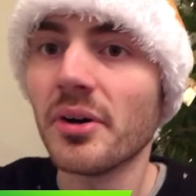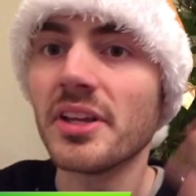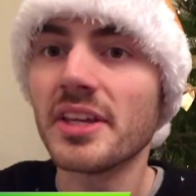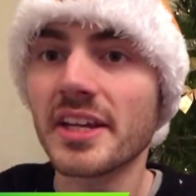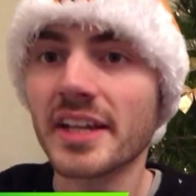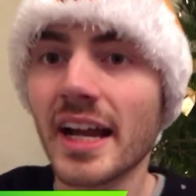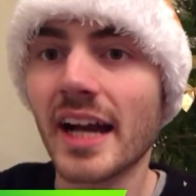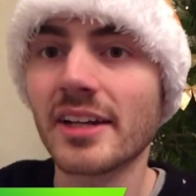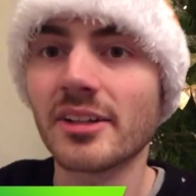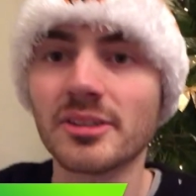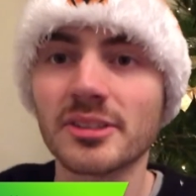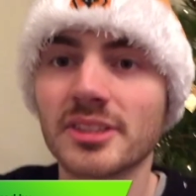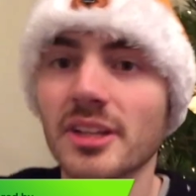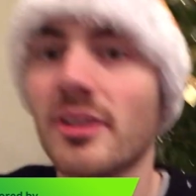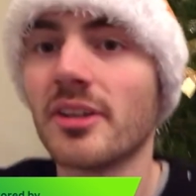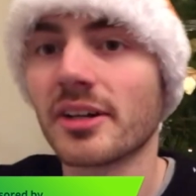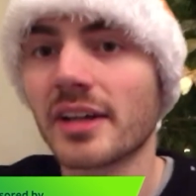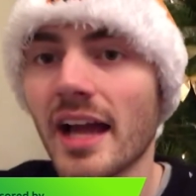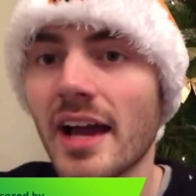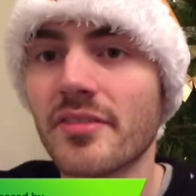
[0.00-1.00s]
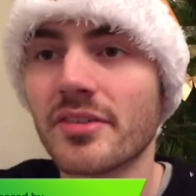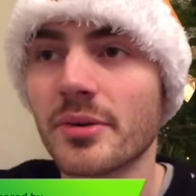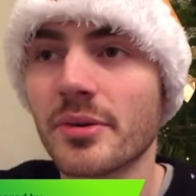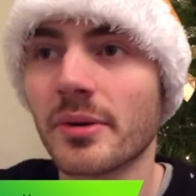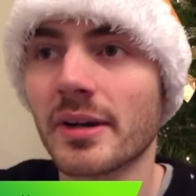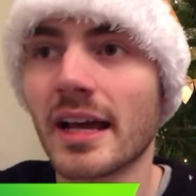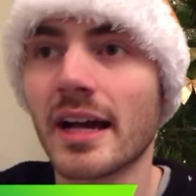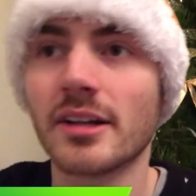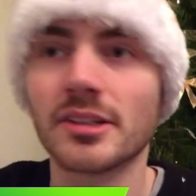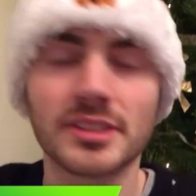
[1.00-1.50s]
But you can also look at
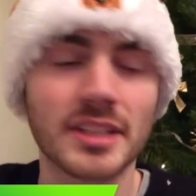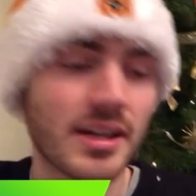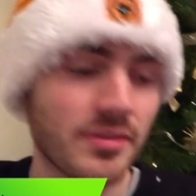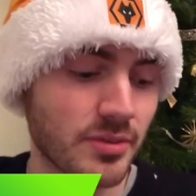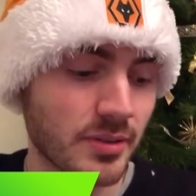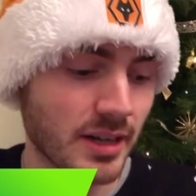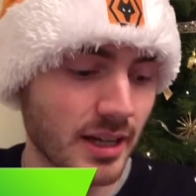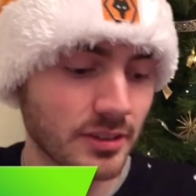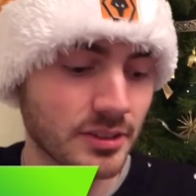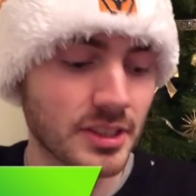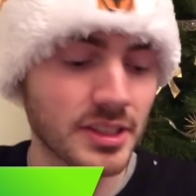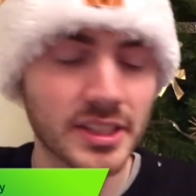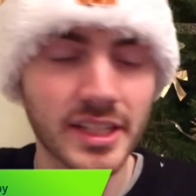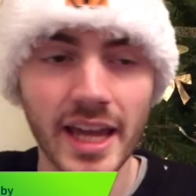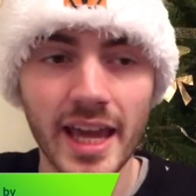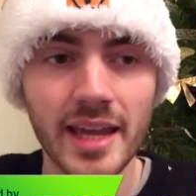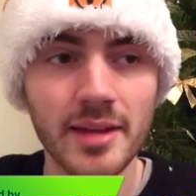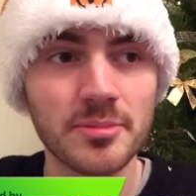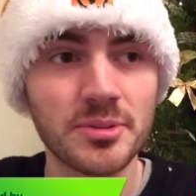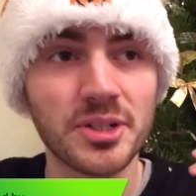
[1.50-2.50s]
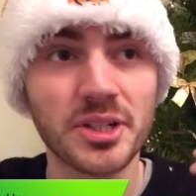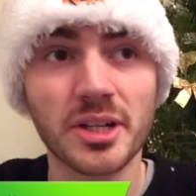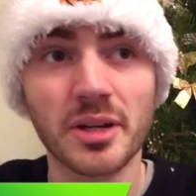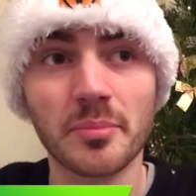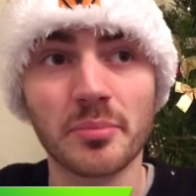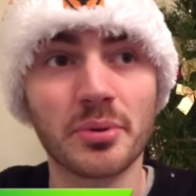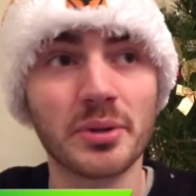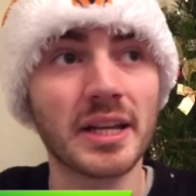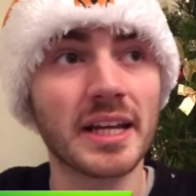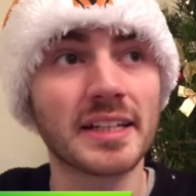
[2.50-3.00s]
everyone else, everyone else's games. You can
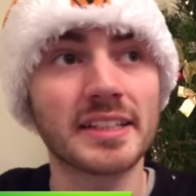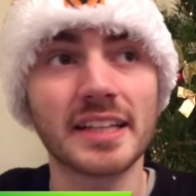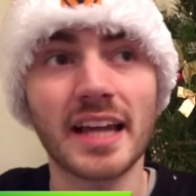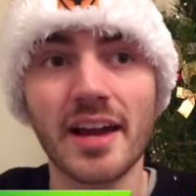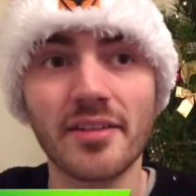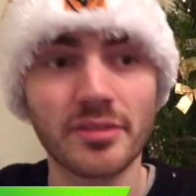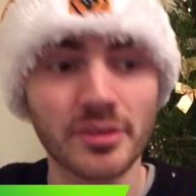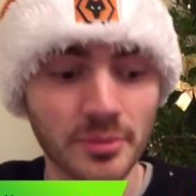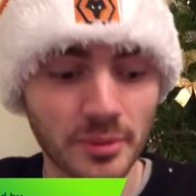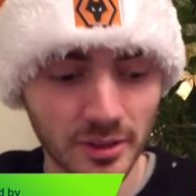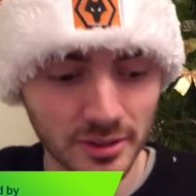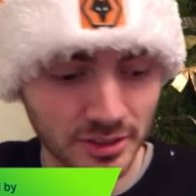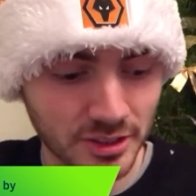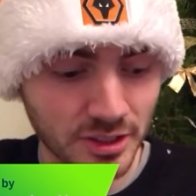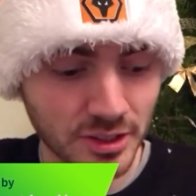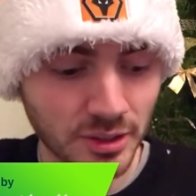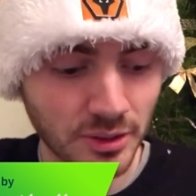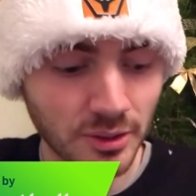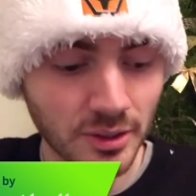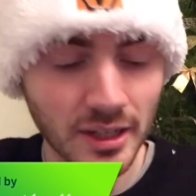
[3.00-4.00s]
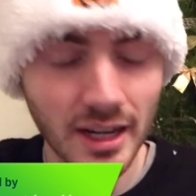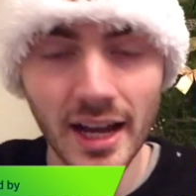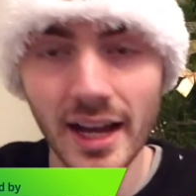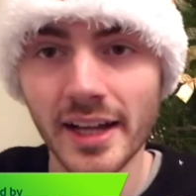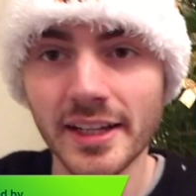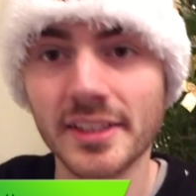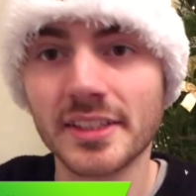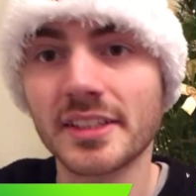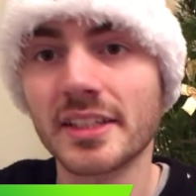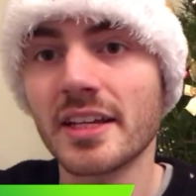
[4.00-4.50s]
predict everyone's
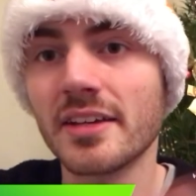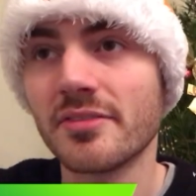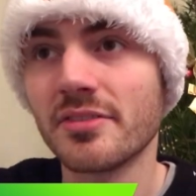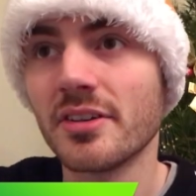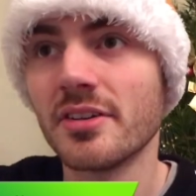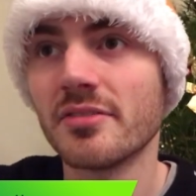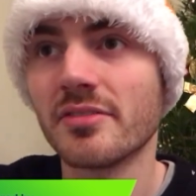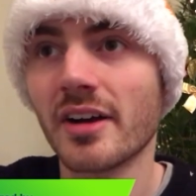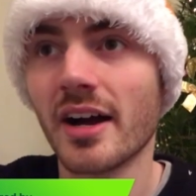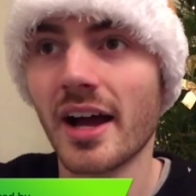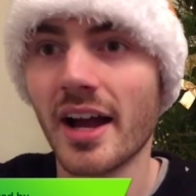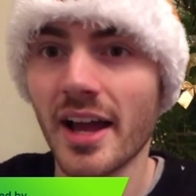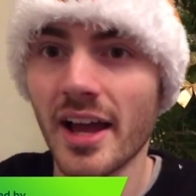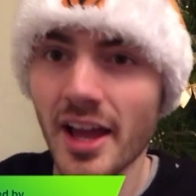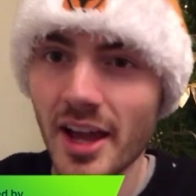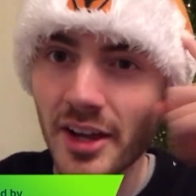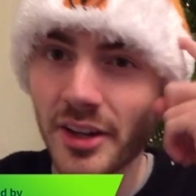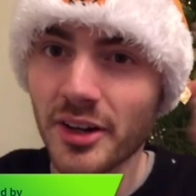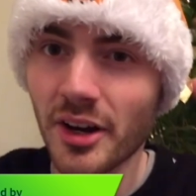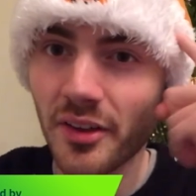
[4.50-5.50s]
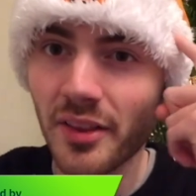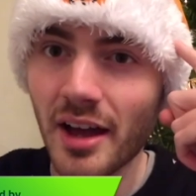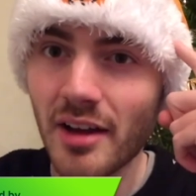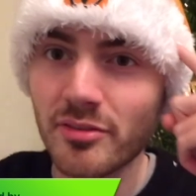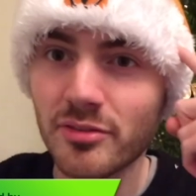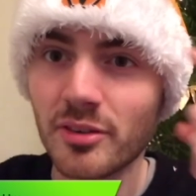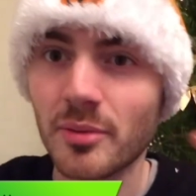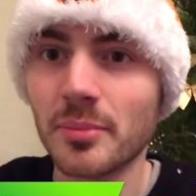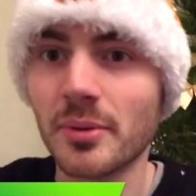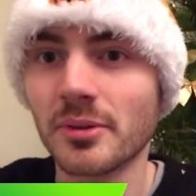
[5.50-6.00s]
scoreline, see if you've uh, got that
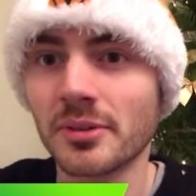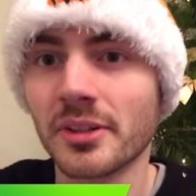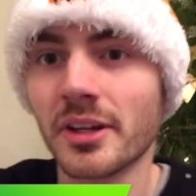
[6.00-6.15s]
football